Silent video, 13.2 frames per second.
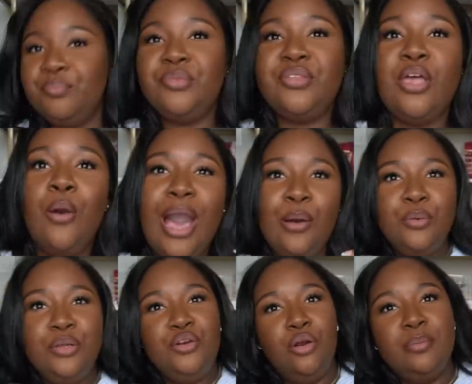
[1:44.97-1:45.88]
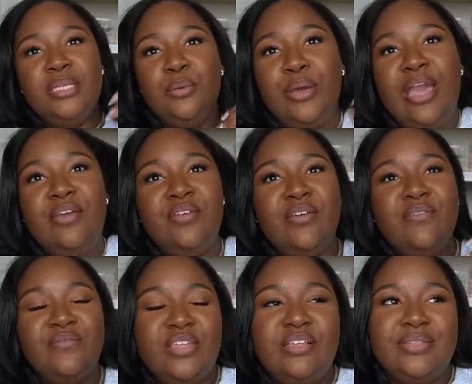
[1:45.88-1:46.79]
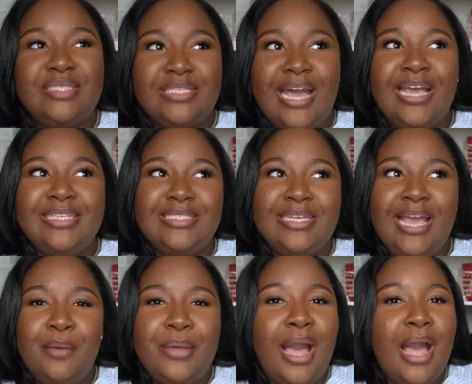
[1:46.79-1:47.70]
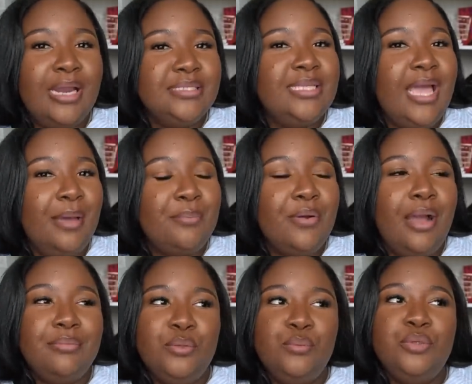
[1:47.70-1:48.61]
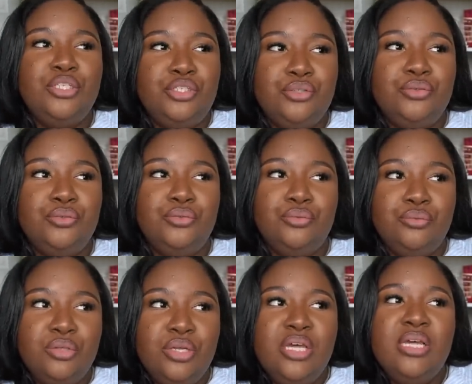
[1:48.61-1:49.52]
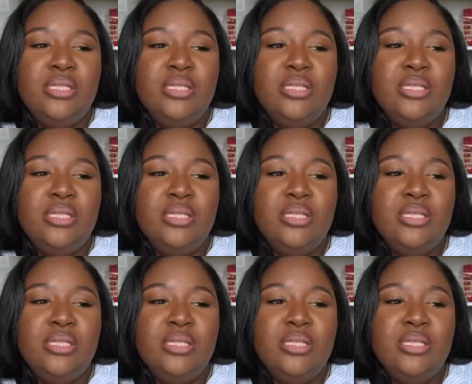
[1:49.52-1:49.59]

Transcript: So I would normally with Ava and Viv size down, but honestly, I probably would do